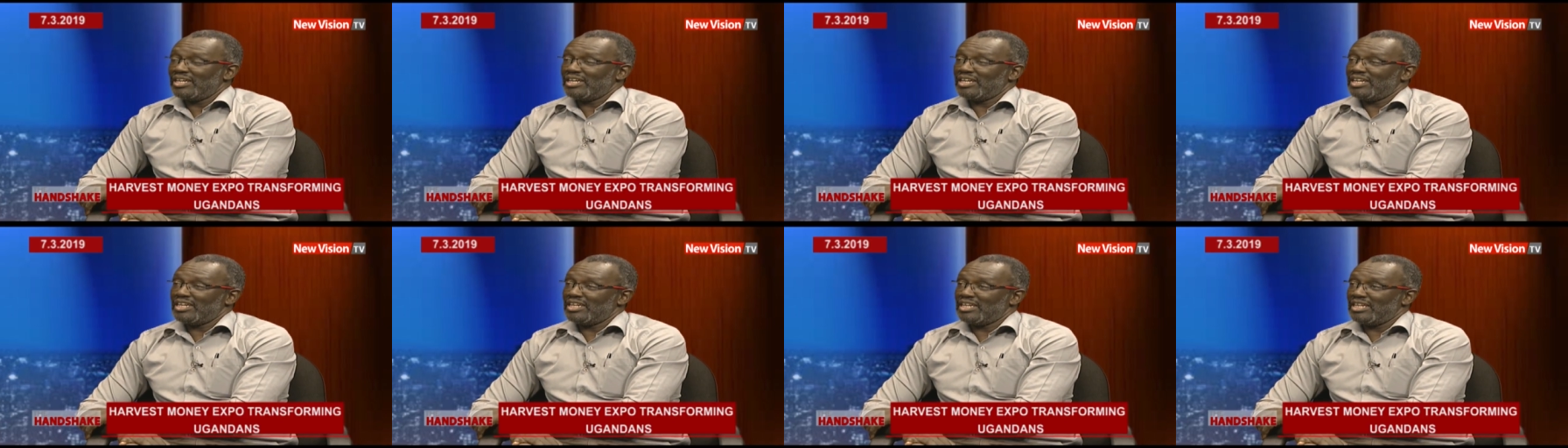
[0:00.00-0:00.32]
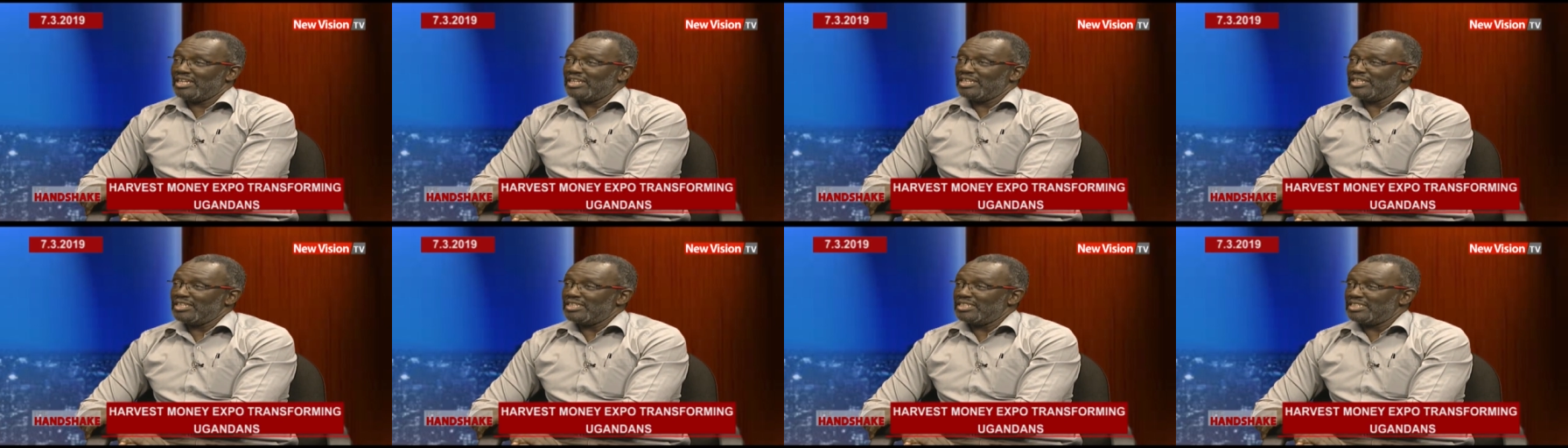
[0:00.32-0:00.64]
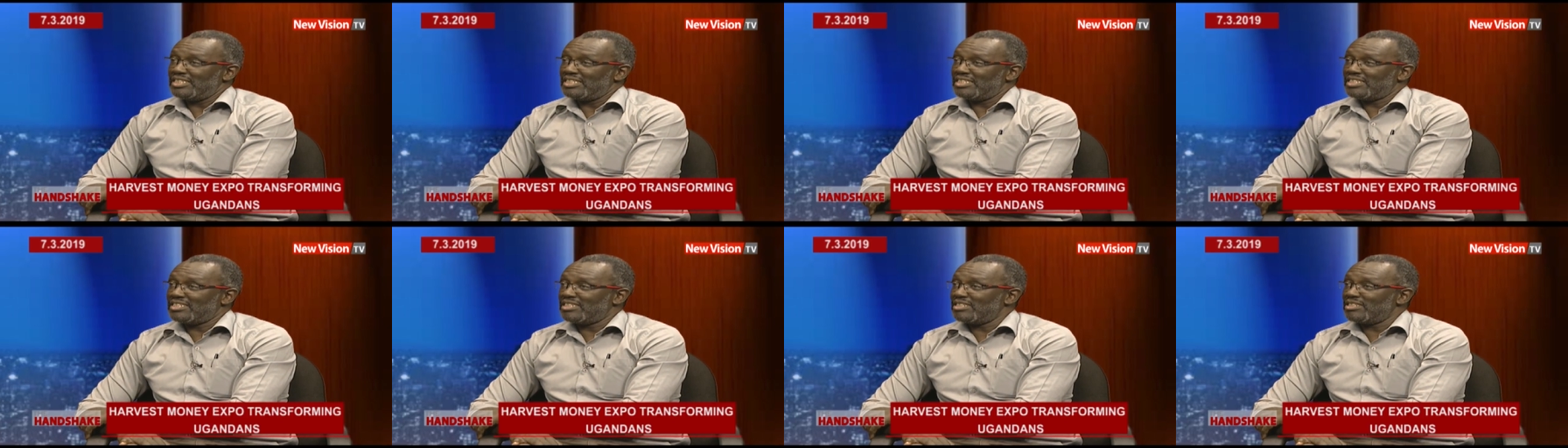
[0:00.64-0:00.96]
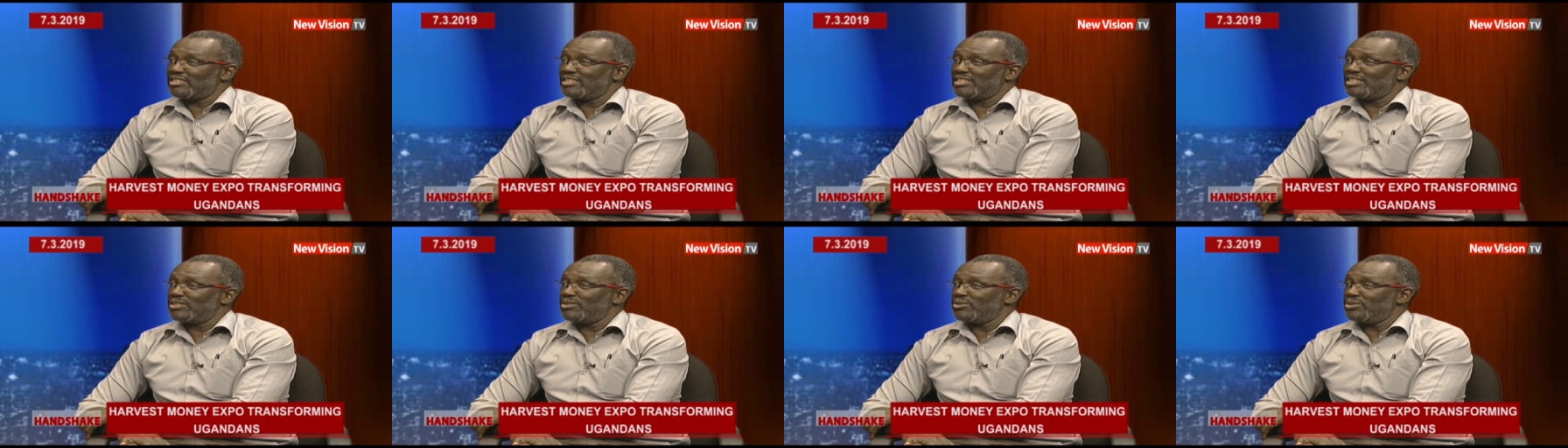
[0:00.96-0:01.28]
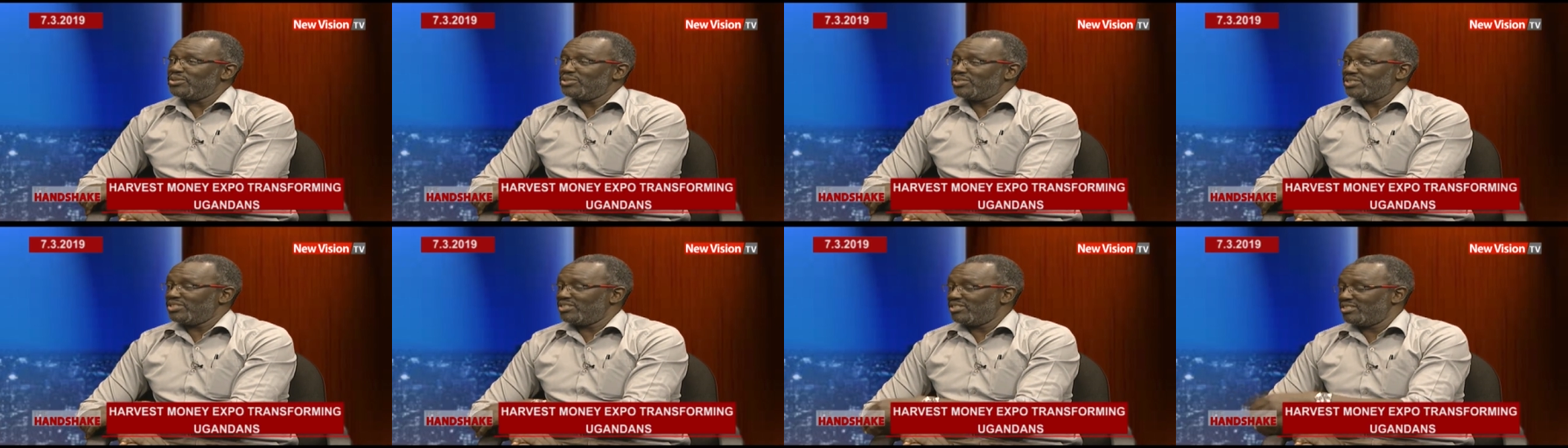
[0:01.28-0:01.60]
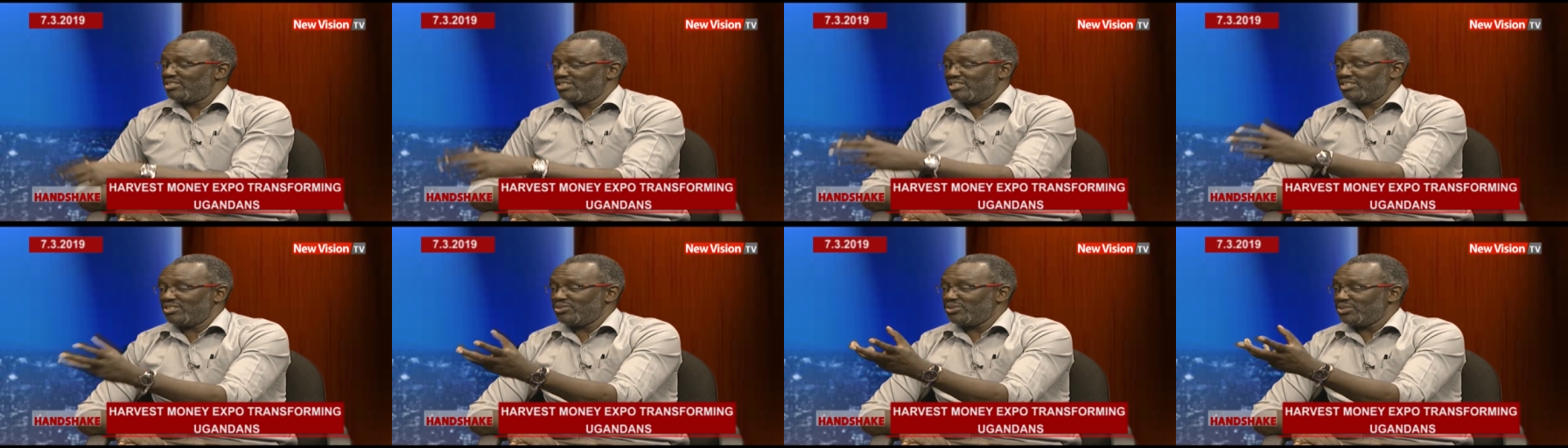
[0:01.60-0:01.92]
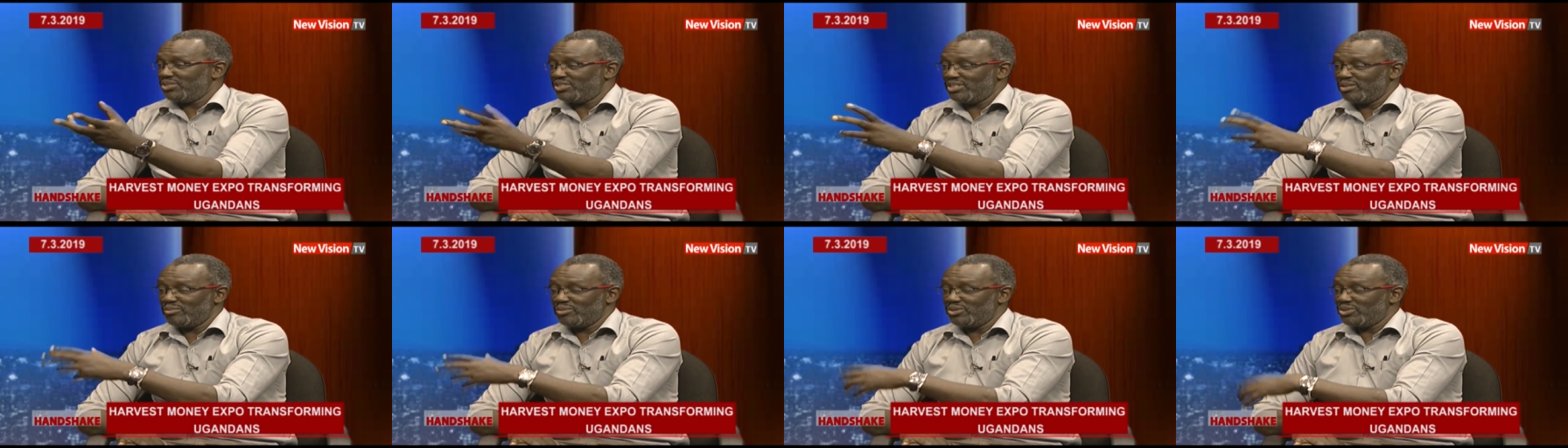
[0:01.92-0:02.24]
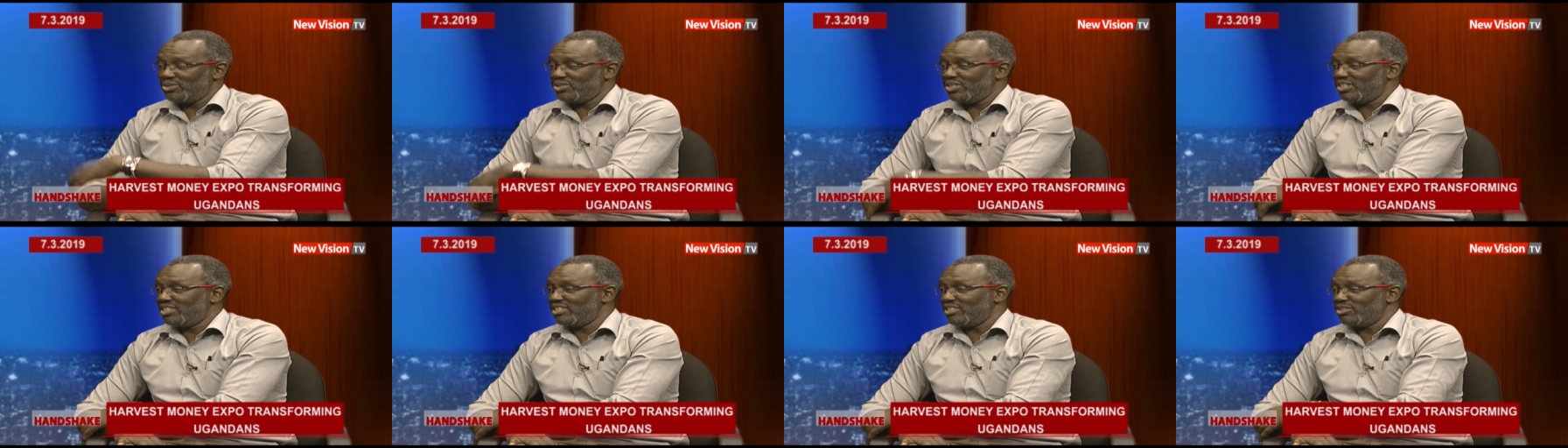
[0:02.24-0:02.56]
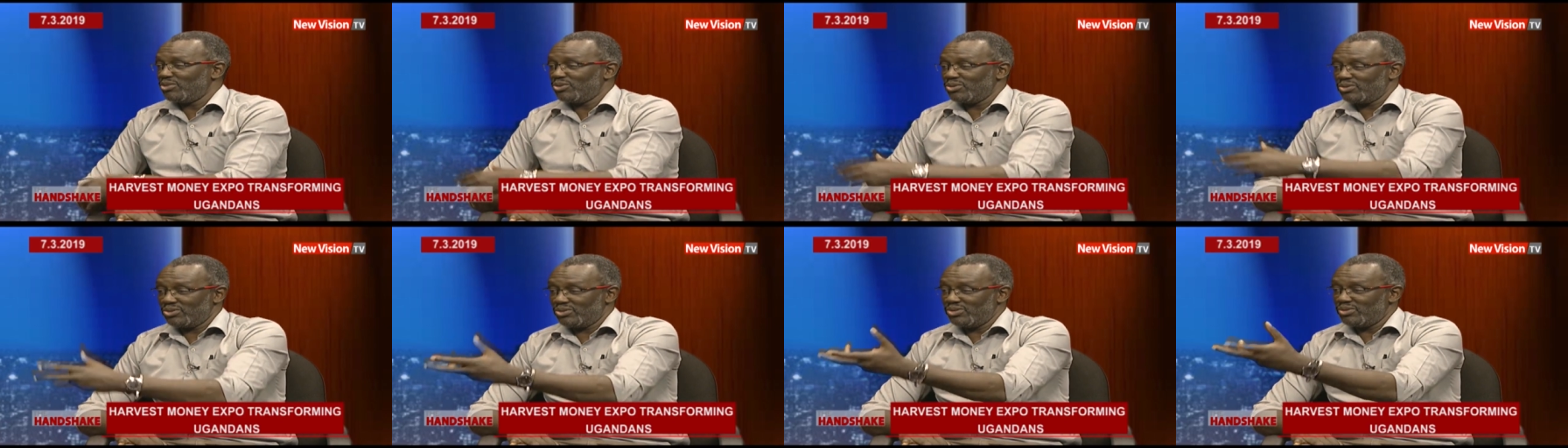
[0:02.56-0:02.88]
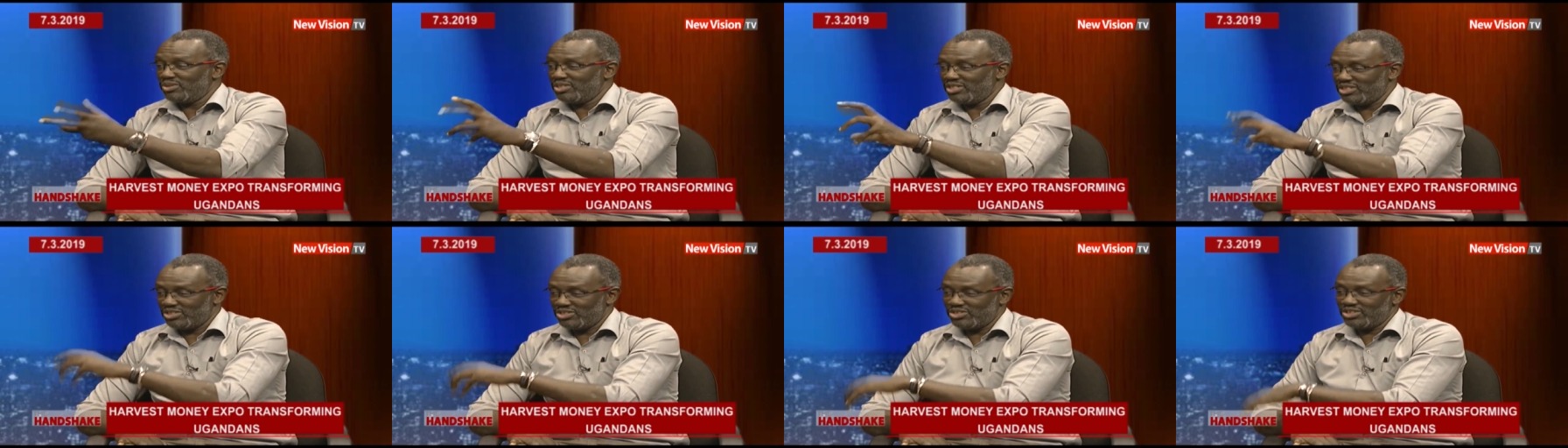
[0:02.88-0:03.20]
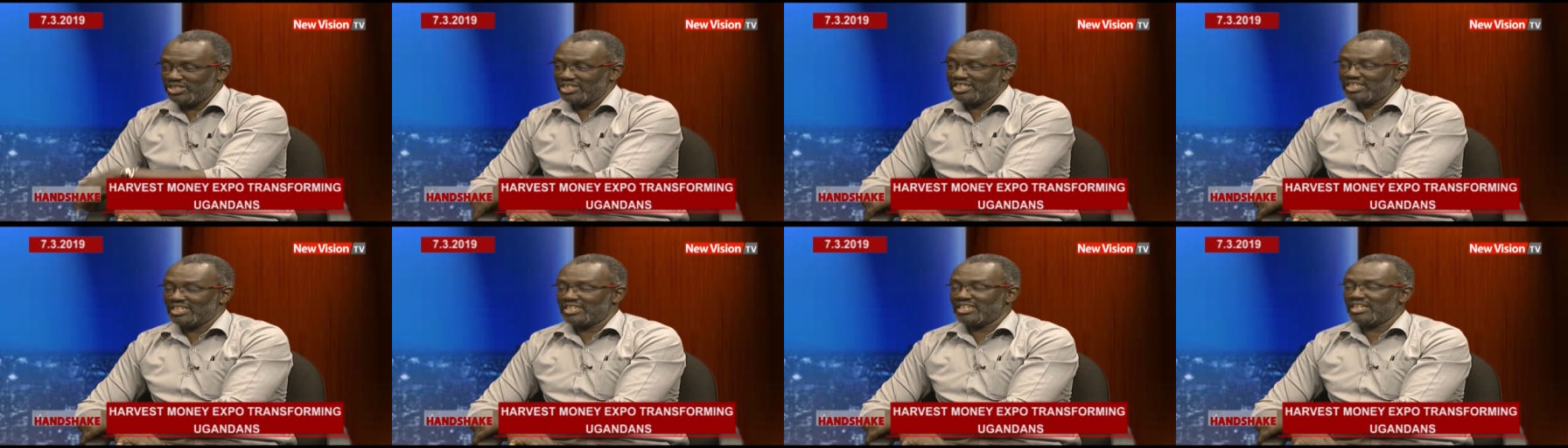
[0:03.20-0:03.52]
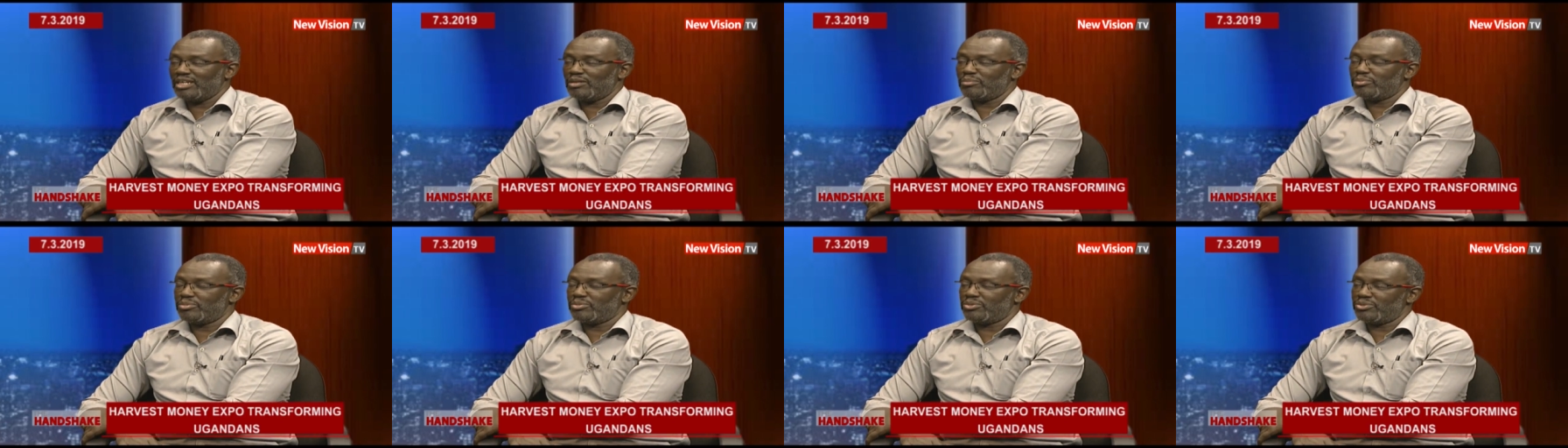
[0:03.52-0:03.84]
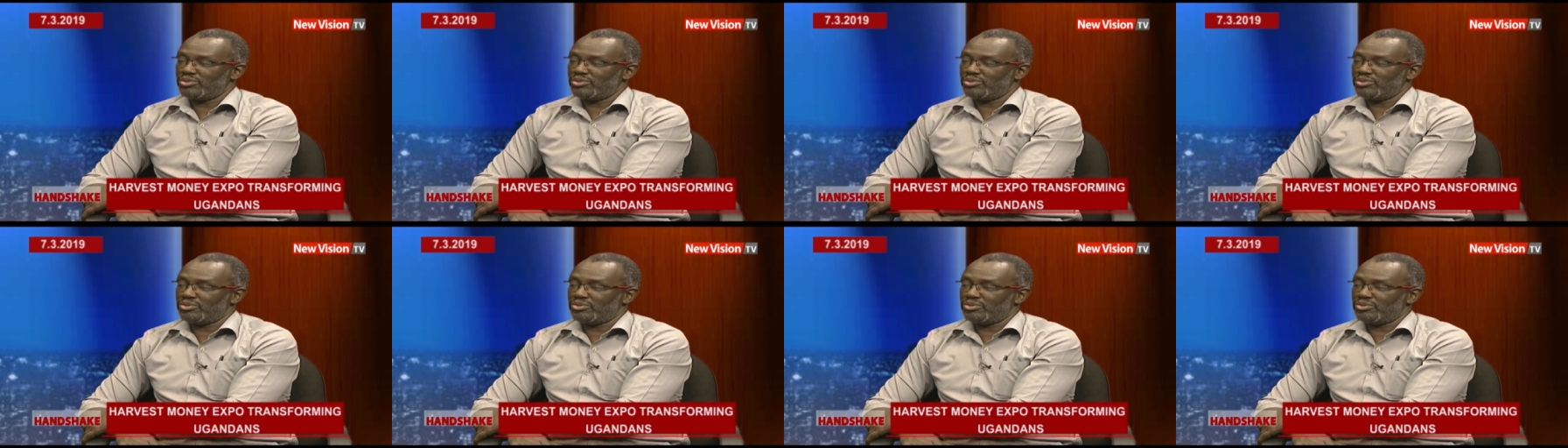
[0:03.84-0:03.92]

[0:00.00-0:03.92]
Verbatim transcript: uh, the test he was he was demonstrating, you could uh, drink a cup.